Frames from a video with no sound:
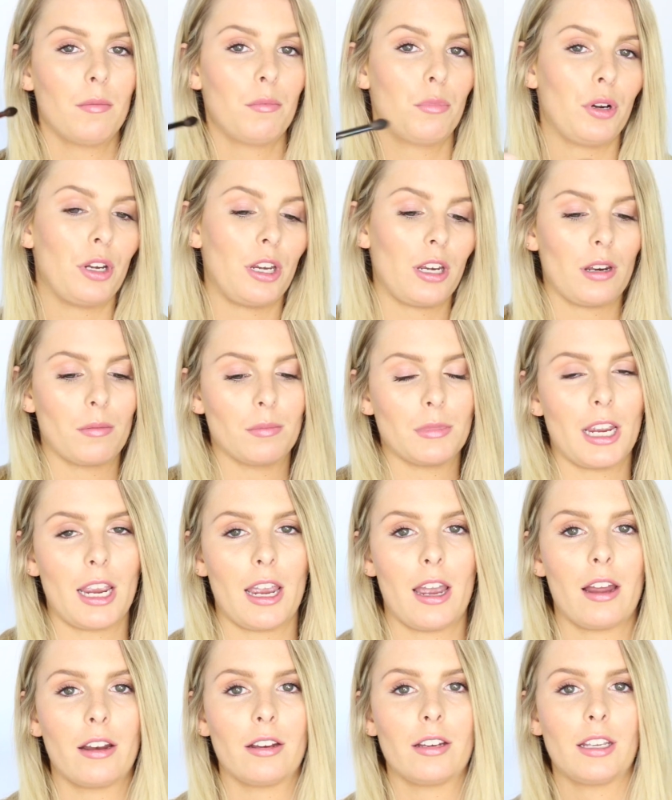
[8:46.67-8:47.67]
putting them
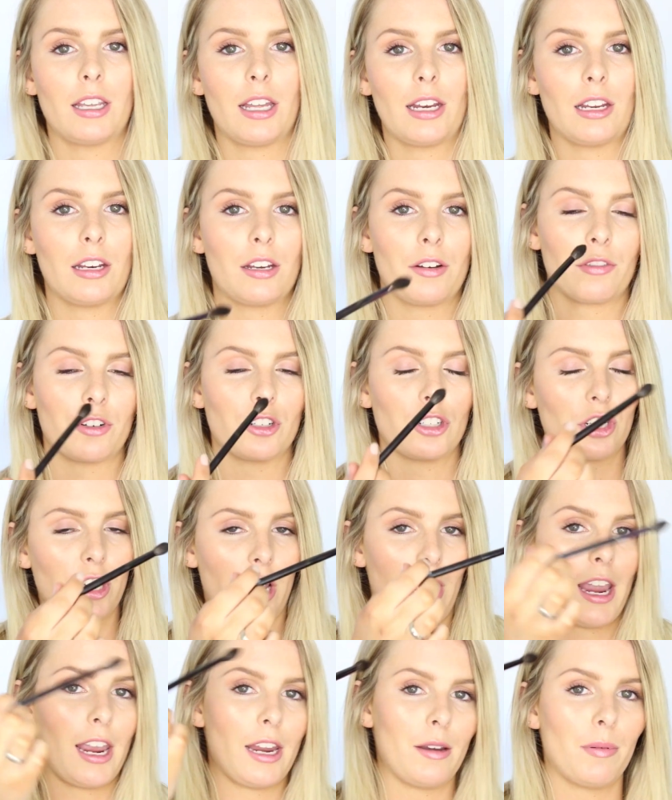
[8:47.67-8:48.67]
down, getting a different
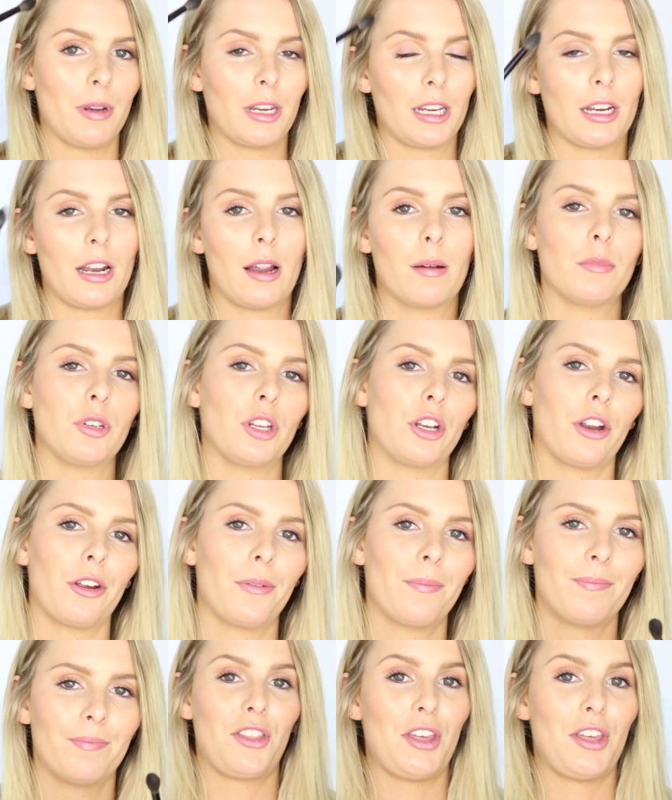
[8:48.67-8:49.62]
shade, picking up, you know.